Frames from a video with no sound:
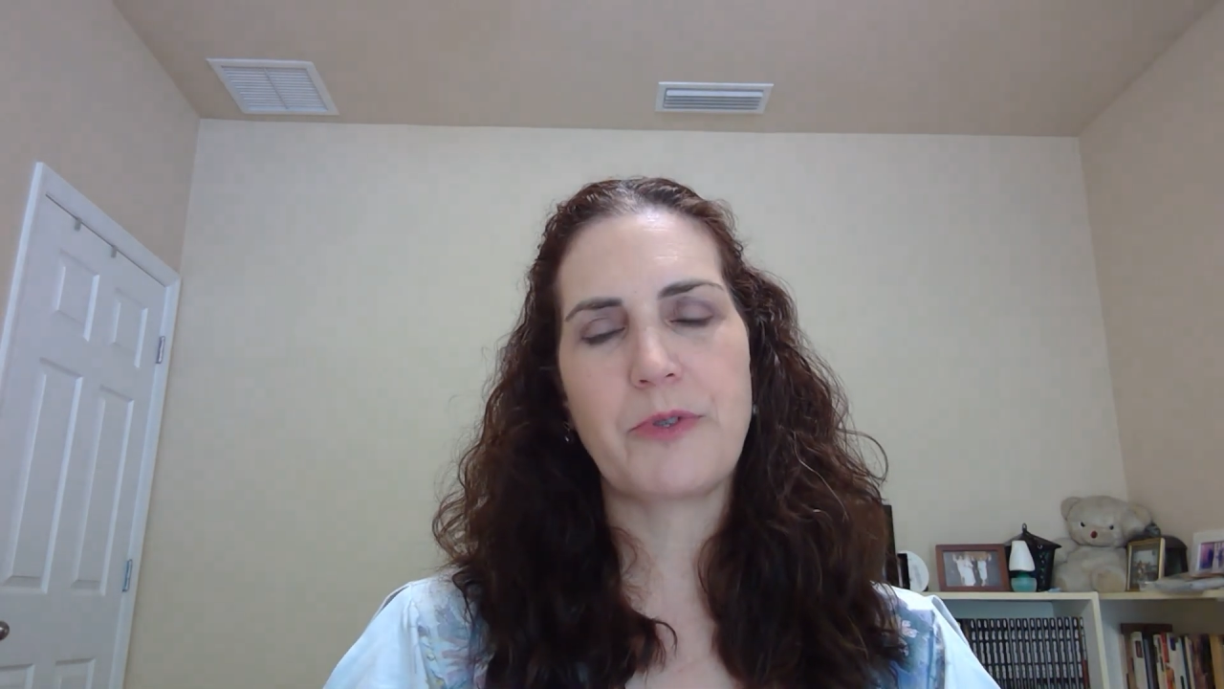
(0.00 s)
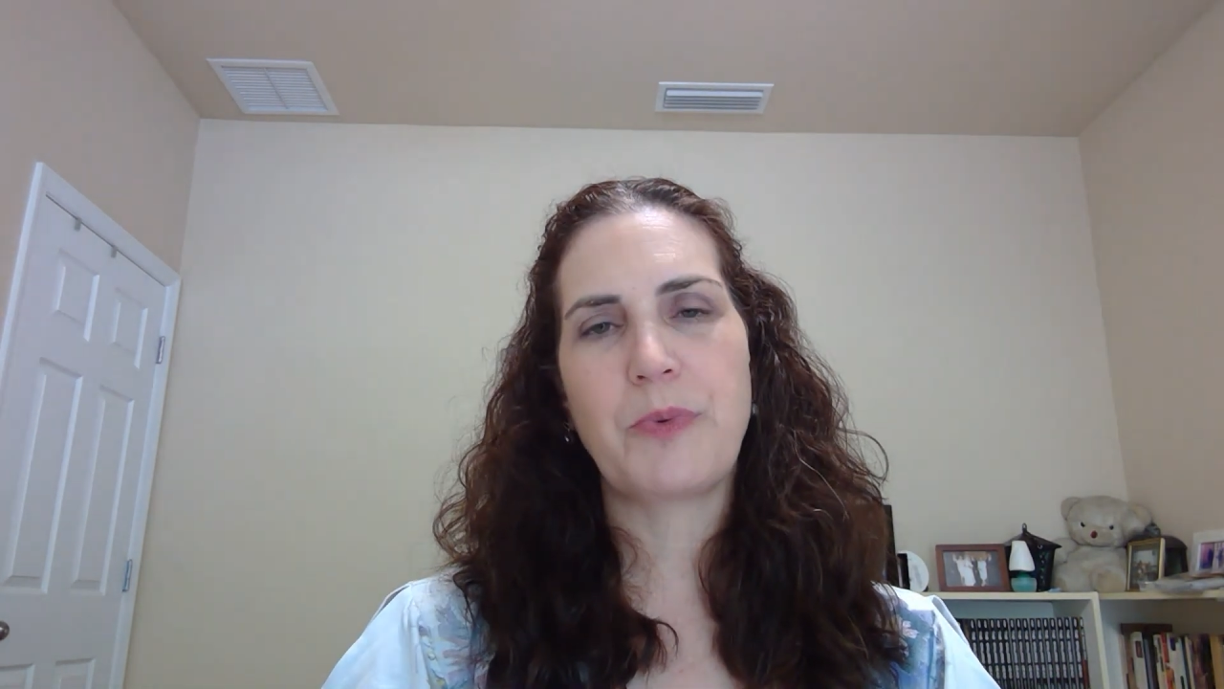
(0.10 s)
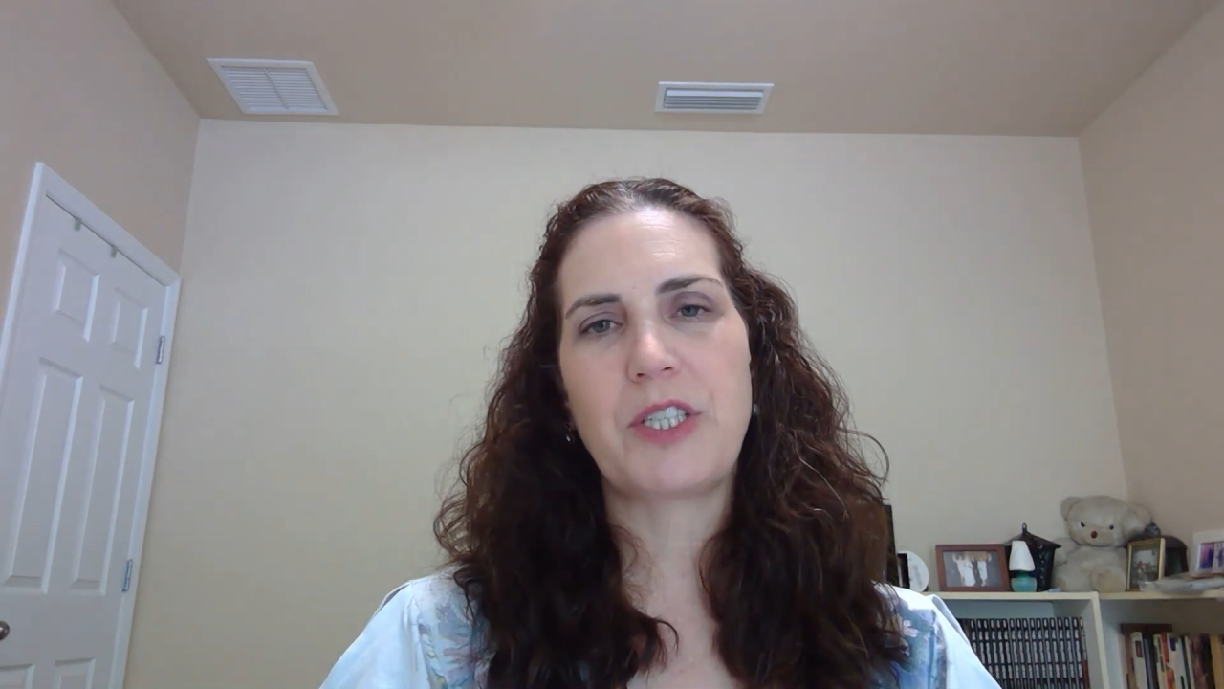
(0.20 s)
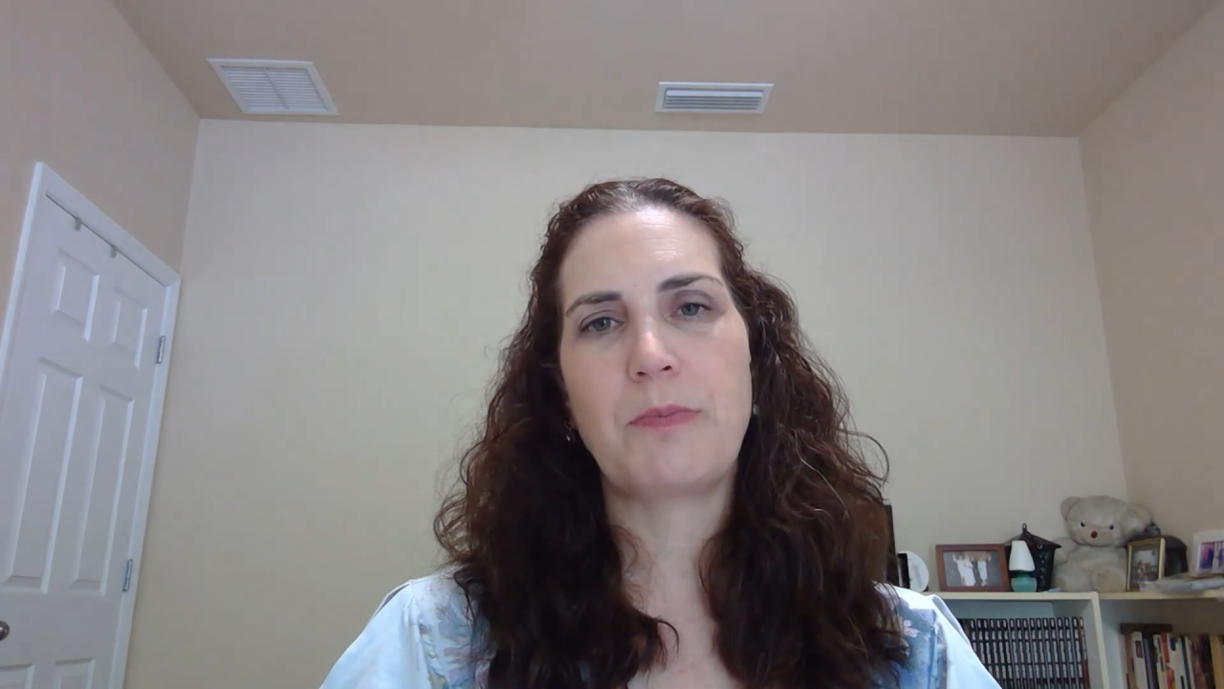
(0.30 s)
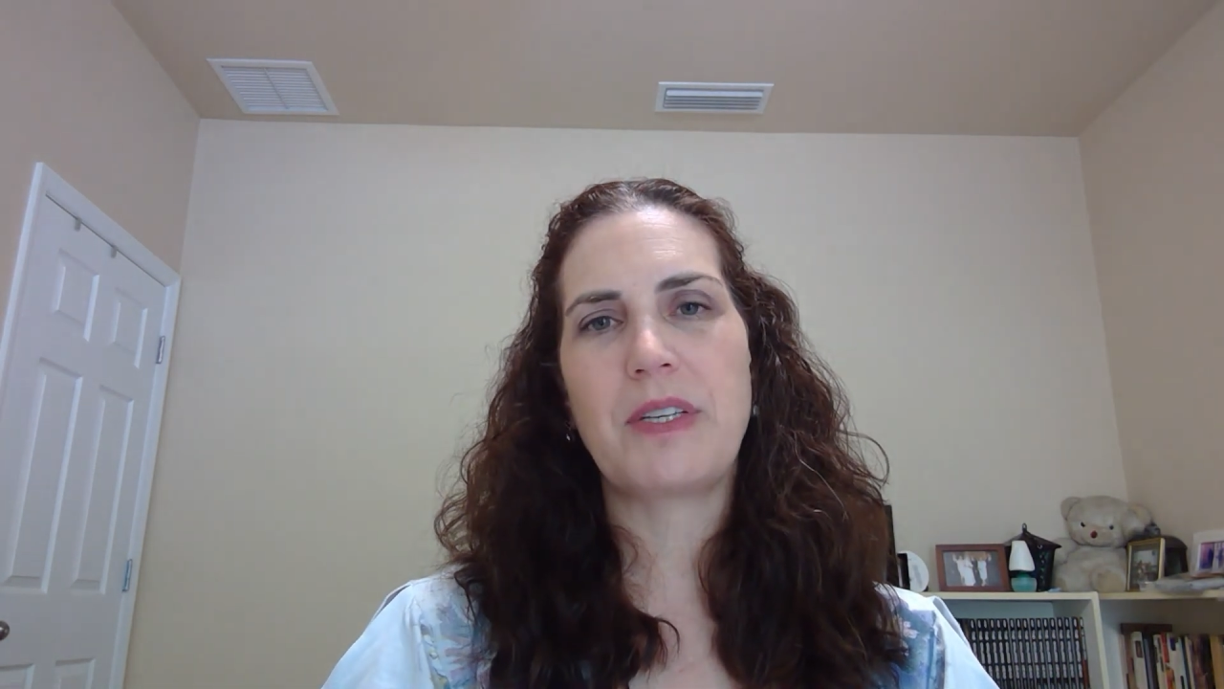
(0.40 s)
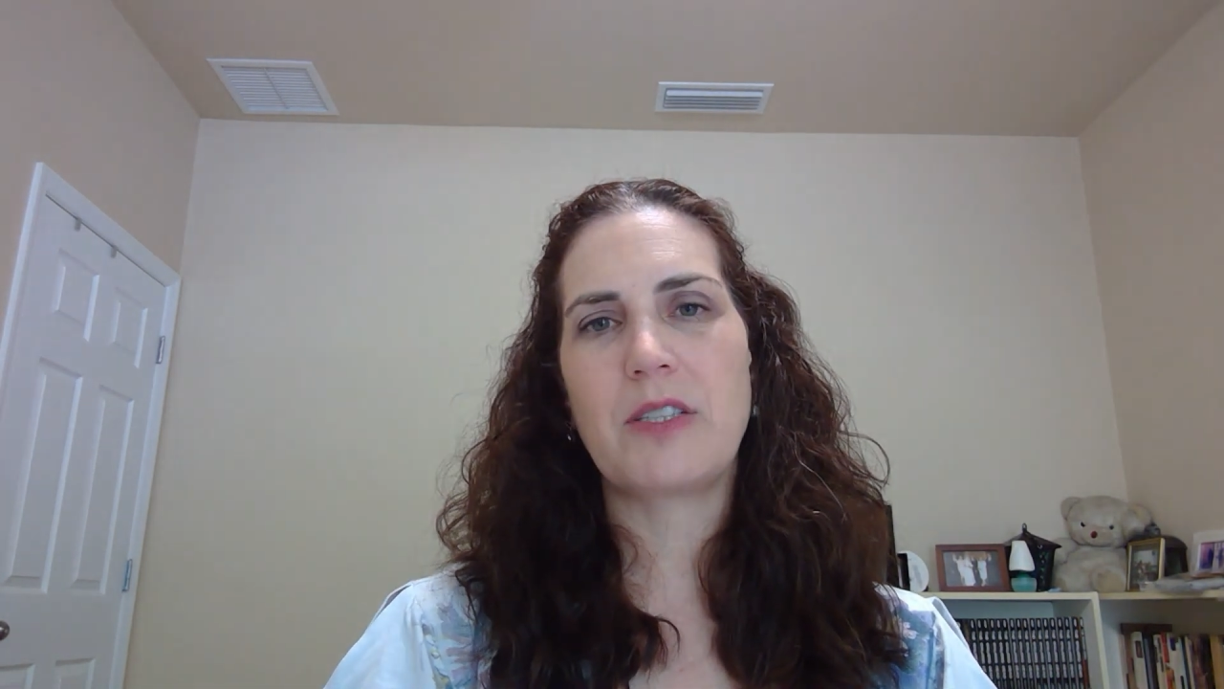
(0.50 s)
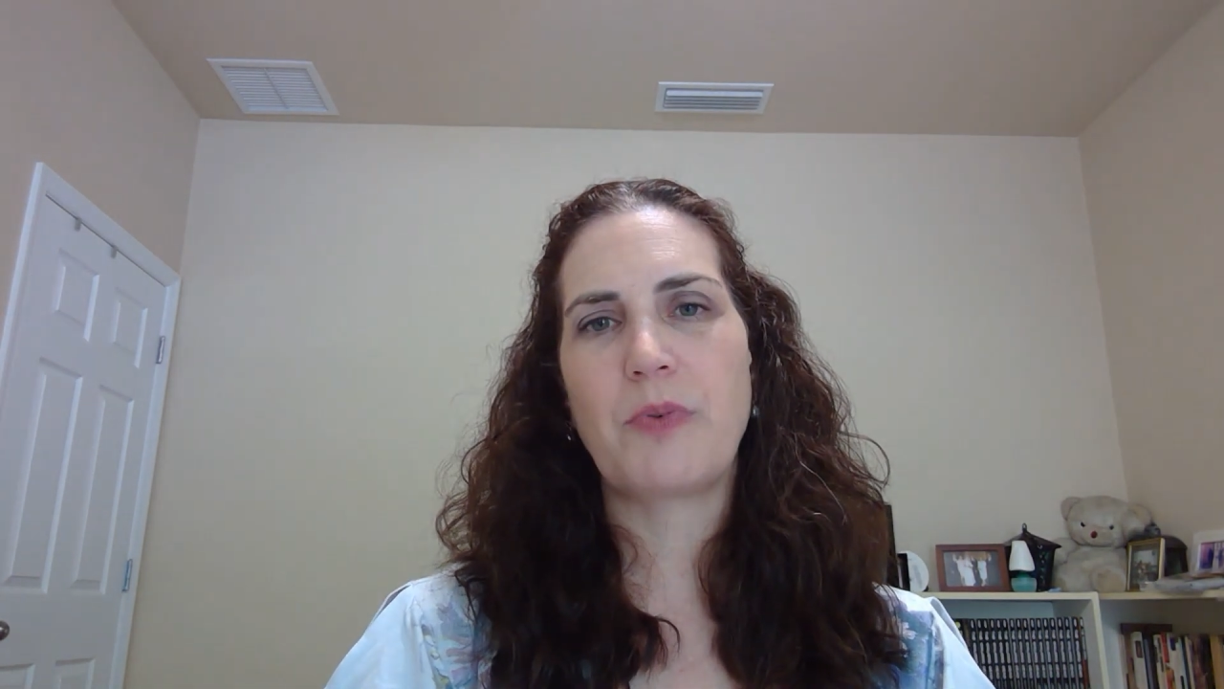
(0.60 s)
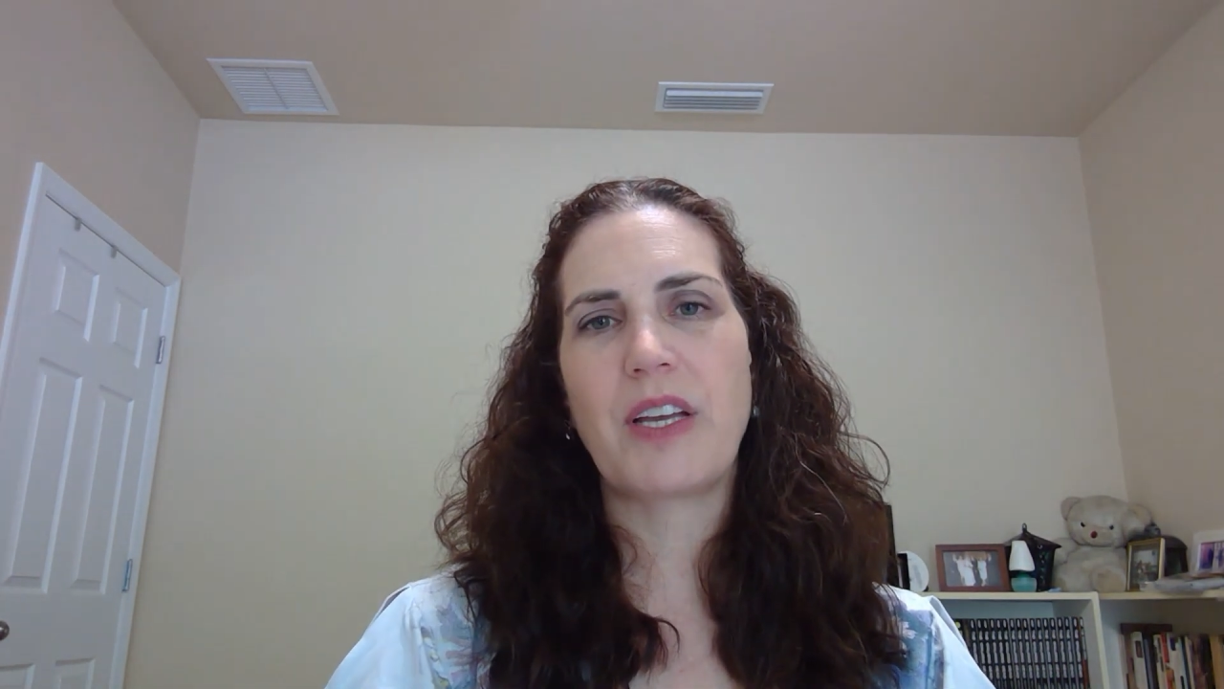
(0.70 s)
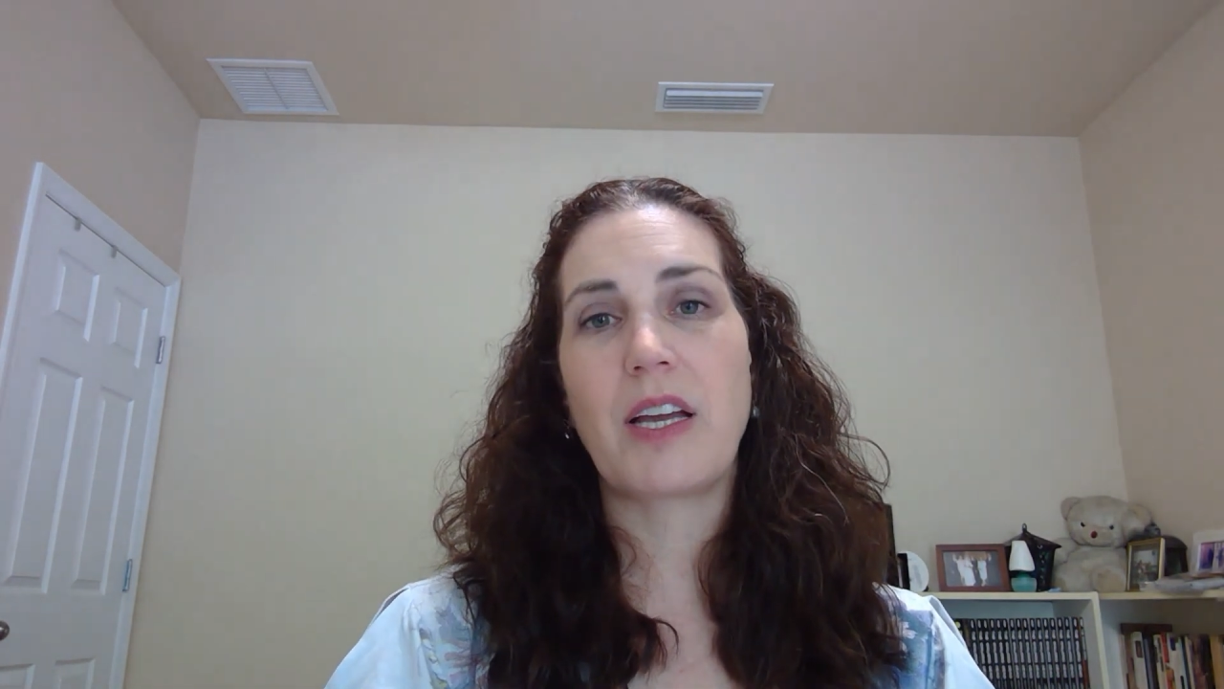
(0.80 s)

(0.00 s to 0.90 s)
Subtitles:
which means we